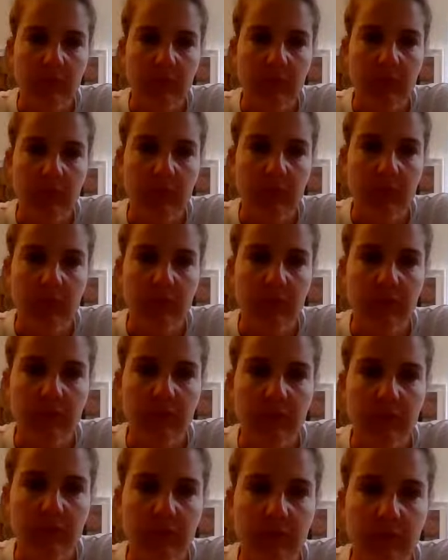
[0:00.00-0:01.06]
Notice what it
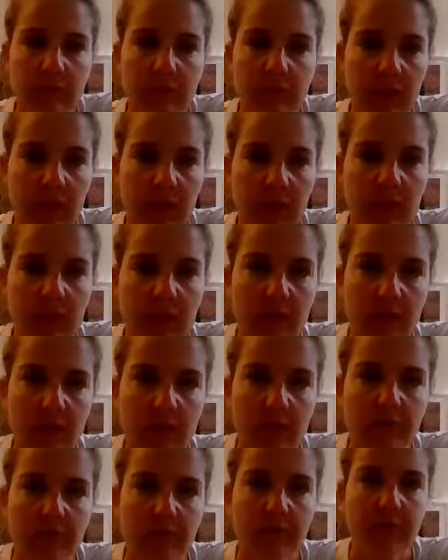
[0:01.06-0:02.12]
feels like
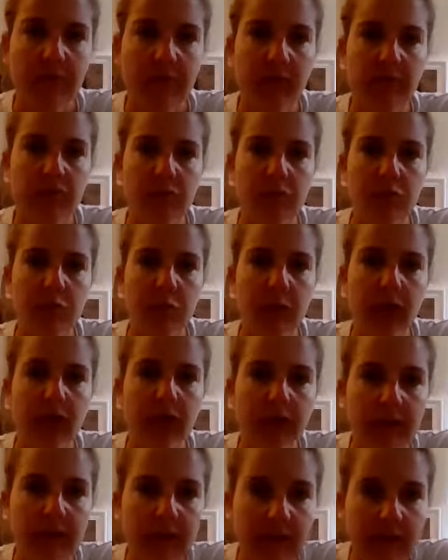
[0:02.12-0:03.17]
in your
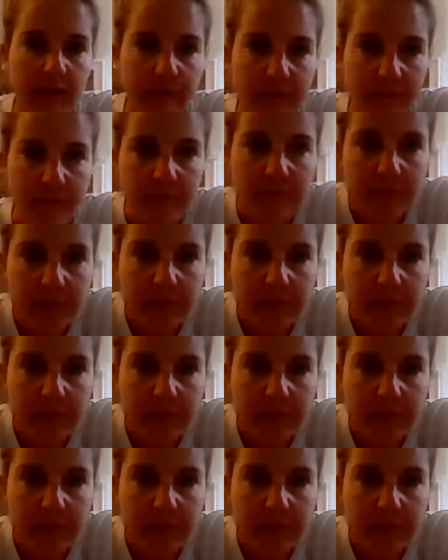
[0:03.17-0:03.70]
body